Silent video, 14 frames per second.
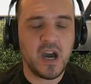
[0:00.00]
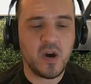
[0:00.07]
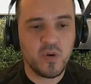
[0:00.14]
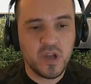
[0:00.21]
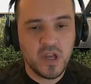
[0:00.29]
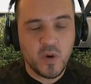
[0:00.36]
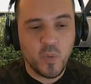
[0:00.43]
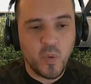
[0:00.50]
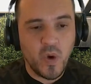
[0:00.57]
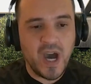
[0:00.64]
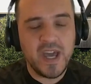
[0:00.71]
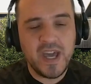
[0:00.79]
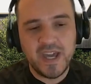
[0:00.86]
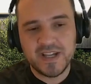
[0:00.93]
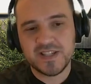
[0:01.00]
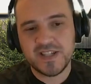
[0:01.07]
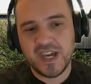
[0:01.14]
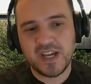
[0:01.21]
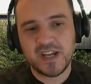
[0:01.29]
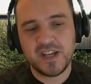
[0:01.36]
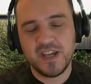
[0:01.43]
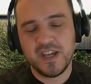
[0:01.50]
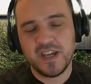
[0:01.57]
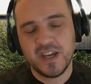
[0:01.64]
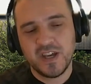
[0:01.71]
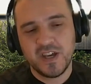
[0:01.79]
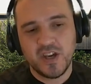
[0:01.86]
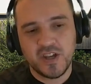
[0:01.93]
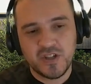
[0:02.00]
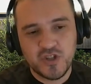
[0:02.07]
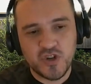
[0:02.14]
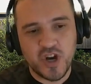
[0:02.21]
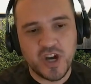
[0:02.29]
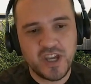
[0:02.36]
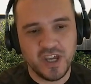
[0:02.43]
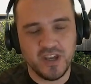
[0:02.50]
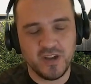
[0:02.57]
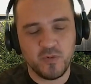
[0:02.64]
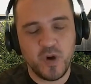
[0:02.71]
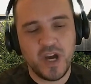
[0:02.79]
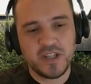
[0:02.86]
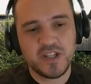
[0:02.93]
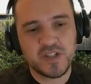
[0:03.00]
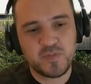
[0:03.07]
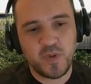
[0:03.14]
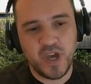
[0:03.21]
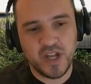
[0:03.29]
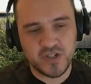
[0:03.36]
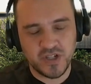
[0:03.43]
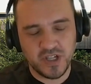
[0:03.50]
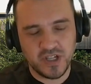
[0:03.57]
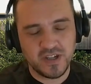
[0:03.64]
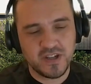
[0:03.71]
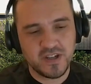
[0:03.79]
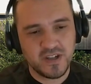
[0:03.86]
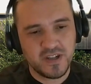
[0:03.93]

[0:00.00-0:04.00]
How? Why exactly tracking? Why dispatching?